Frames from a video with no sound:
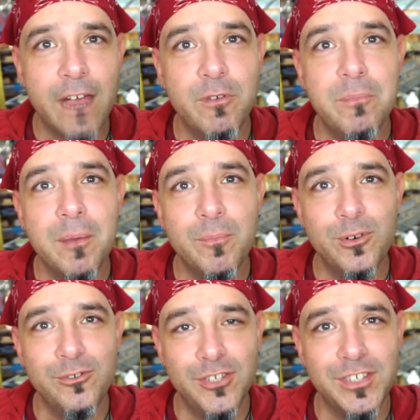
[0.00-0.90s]
I
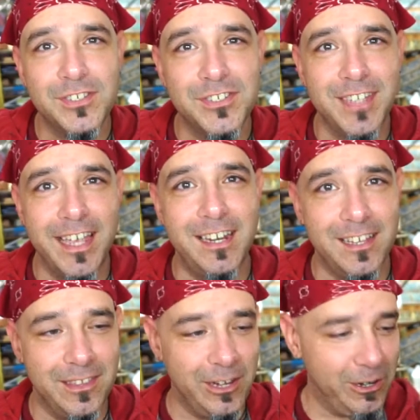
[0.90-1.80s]
remember just
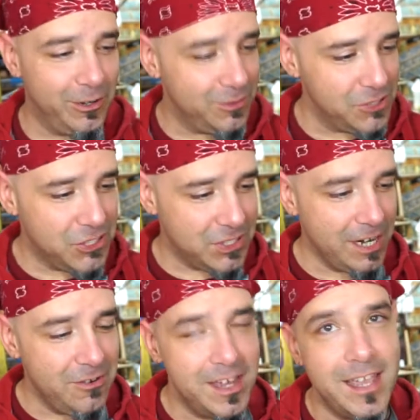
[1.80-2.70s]
standing there,
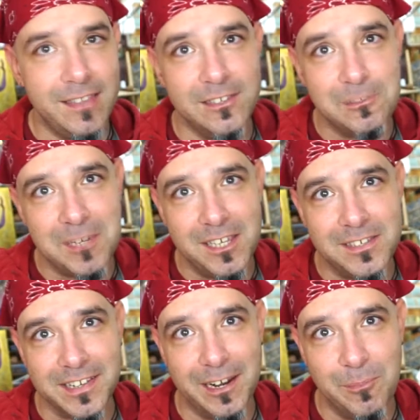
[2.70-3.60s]
staring at this piece
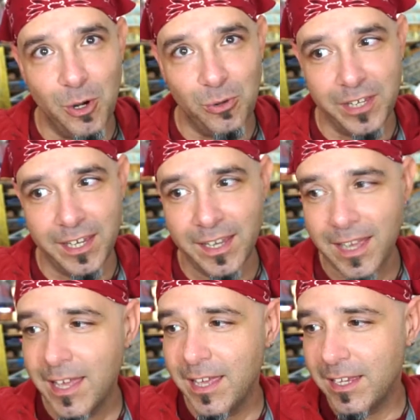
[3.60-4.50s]
that I'm holding,
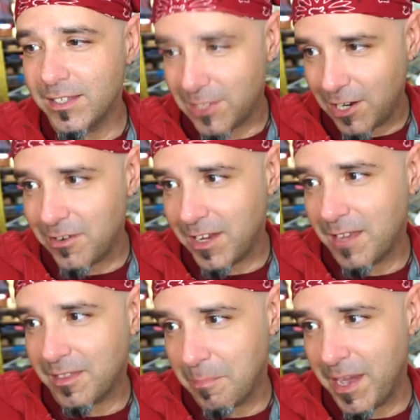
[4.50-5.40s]
staring
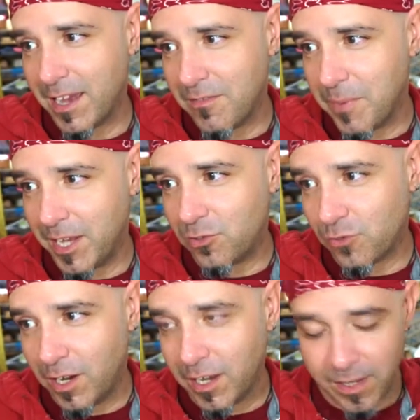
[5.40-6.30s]
at the back of my
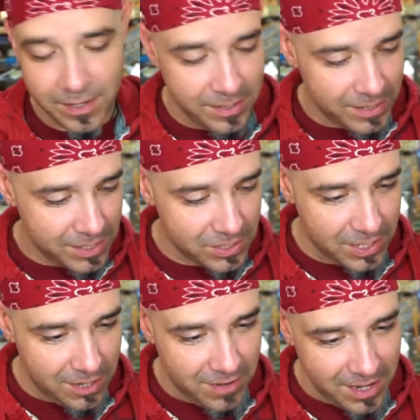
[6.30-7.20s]
truck,
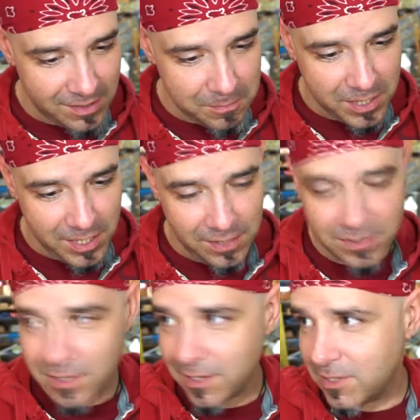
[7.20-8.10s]
staring at the
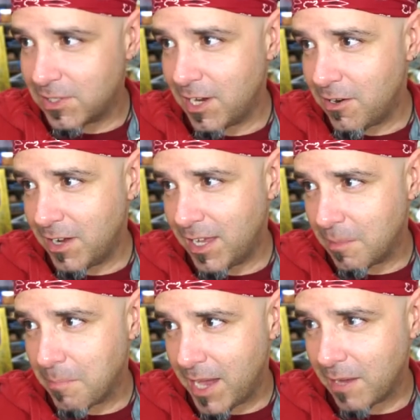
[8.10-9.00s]
piece, staring at
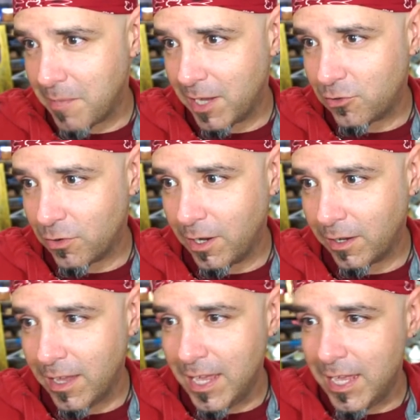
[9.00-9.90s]
the back of my
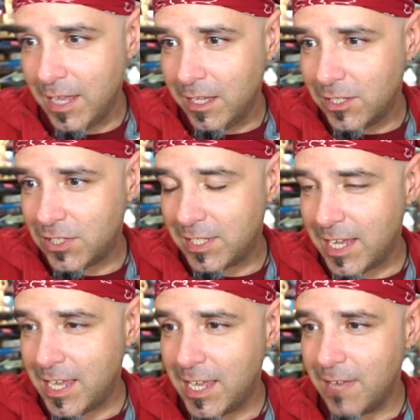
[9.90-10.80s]
truck,
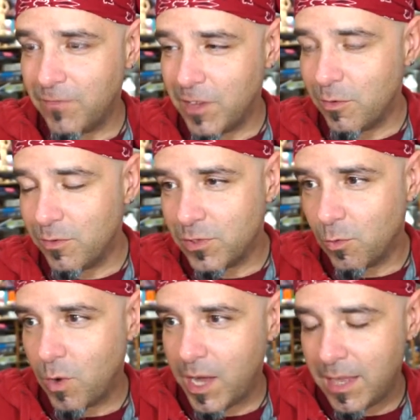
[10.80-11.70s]
seeing if there was a
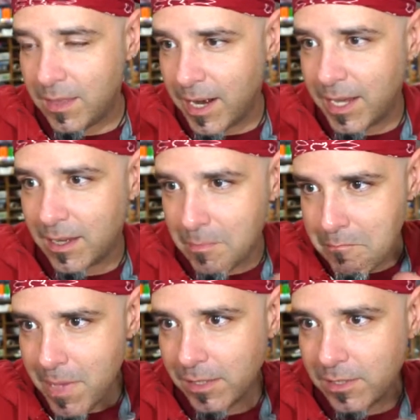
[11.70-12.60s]
way that I could
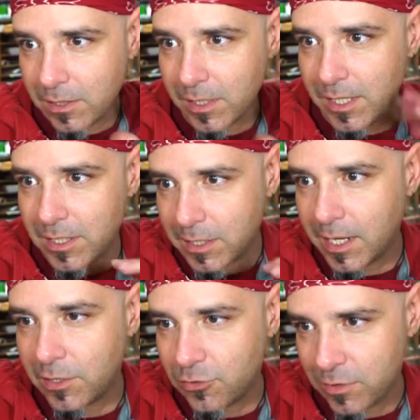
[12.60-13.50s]
mentally
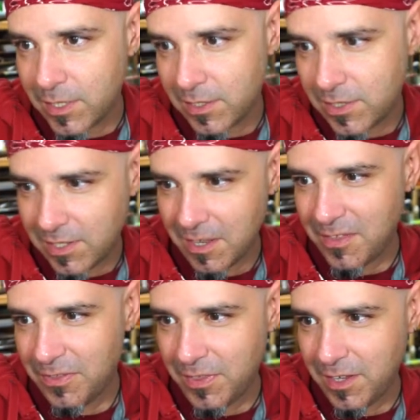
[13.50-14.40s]
Tetris
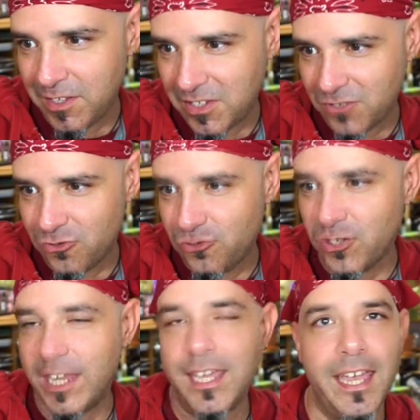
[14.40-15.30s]
this
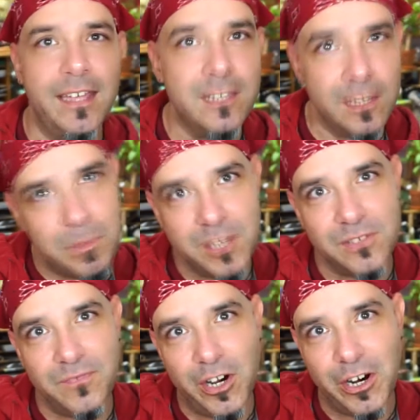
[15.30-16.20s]
gigantic piece
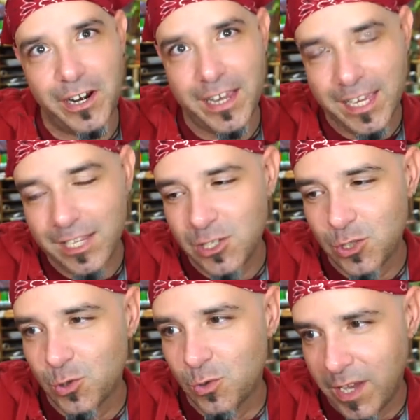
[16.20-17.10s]
of art
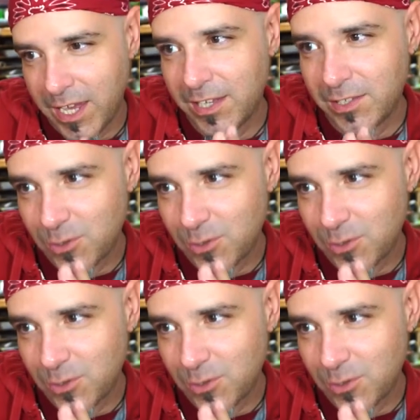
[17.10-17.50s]
into a